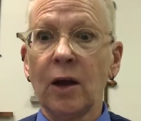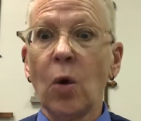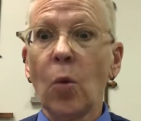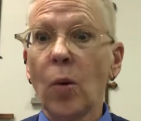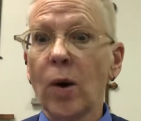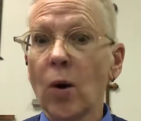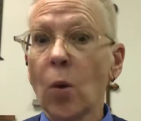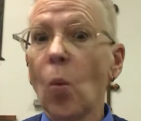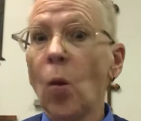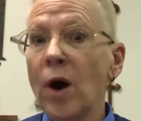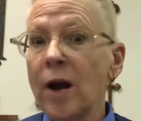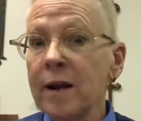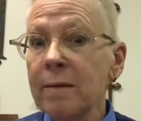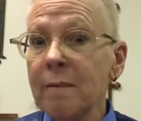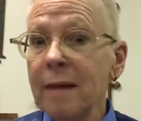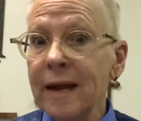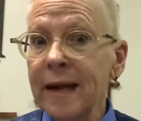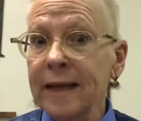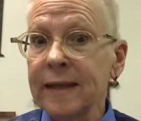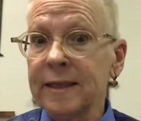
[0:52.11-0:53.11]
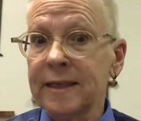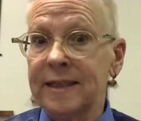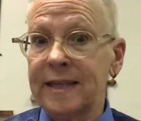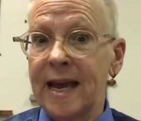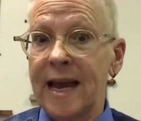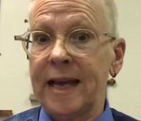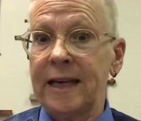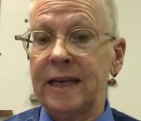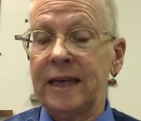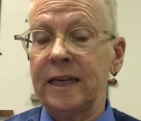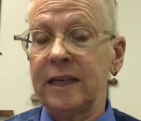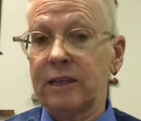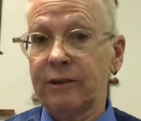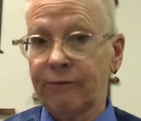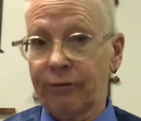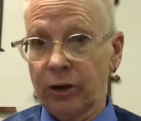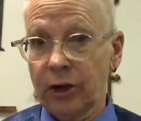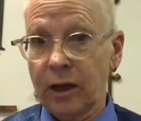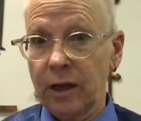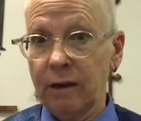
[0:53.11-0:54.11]
where one man's debt is
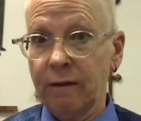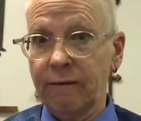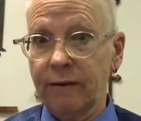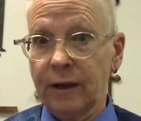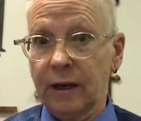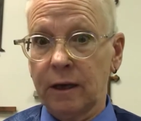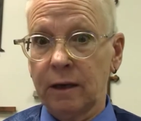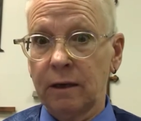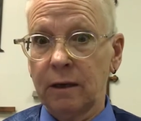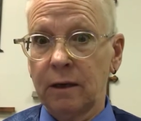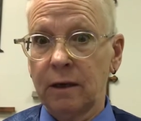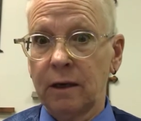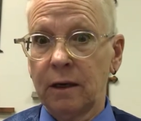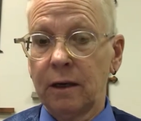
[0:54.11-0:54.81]
forgiven,